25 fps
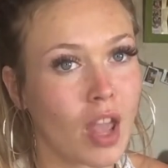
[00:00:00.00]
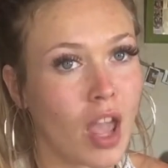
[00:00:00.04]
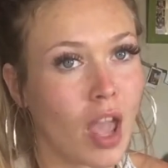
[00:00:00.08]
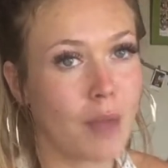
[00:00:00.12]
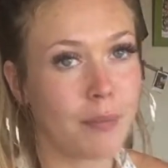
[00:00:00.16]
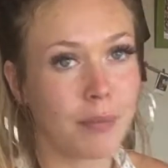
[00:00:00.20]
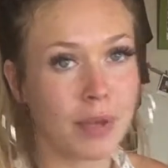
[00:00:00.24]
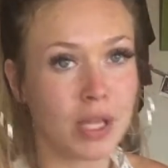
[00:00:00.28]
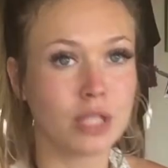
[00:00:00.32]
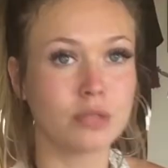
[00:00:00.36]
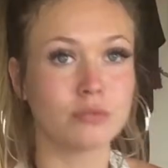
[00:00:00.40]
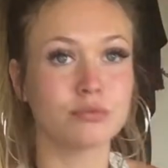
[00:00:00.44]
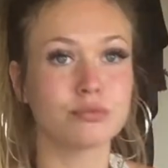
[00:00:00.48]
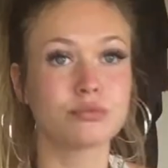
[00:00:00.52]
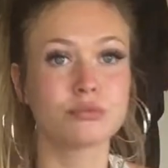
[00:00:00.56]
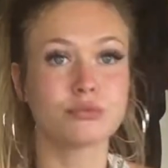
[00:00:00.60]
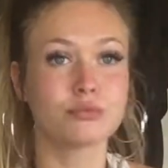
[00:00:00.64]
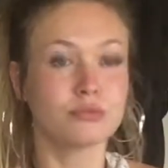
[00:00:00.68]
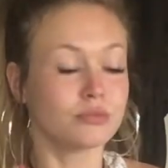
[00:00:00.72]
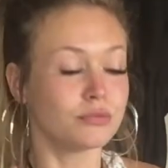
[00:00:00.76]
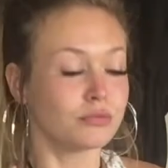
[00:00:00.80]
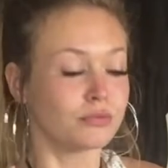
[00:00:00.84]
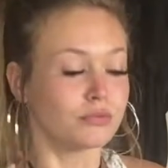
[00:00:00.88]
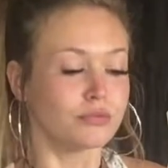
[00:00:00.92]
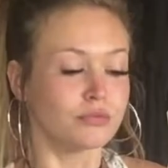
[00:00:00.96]
I mean,
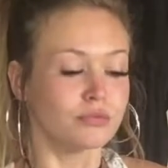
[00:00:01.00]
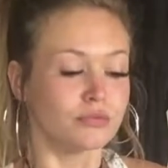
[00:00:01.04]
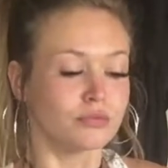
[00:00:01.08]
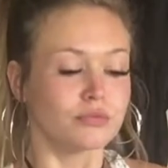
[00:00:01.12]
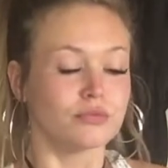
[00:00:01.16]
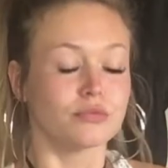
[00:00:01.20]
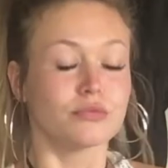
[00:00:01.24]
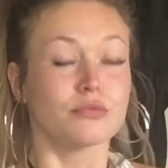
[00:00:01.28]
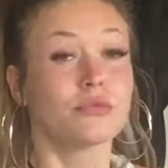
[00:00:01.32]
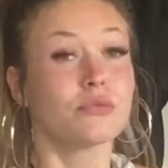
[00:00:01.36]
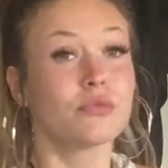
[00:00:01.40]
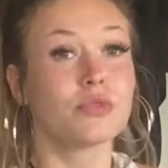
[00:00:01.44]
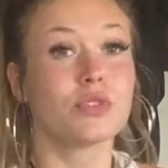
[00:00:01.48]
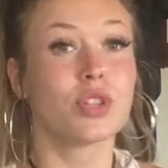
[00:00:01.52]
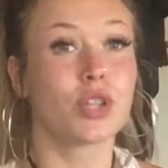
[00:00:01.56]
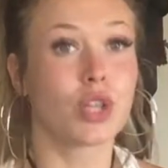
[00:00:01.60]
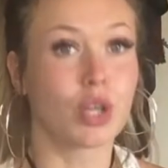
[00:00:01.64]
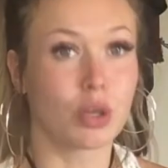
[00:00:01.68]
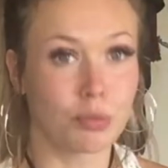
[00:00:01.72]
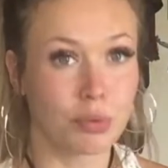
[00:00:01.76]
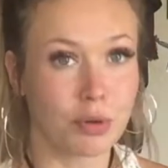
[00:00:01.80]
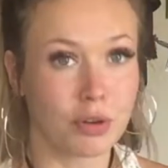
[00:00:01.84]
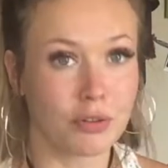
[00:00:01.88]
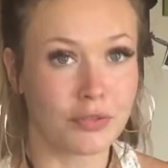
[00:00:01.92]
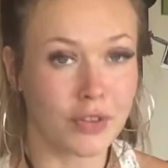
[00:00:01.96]

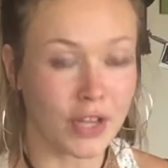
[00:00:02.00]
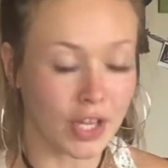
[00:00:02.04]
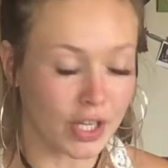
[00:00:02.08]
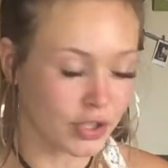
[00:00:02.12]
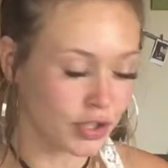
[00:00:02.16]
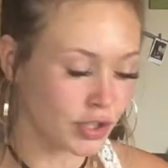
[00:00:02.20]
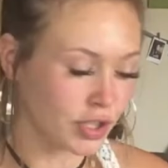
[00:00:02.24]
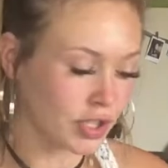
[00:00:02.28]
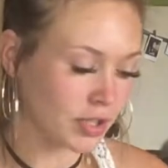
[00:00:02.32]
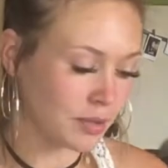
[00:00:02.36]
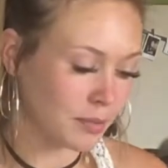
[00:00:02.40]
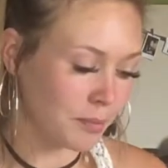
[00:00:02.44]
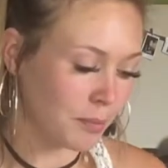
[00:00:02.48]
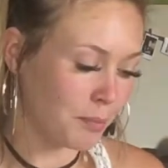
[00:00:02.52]
you're perfection.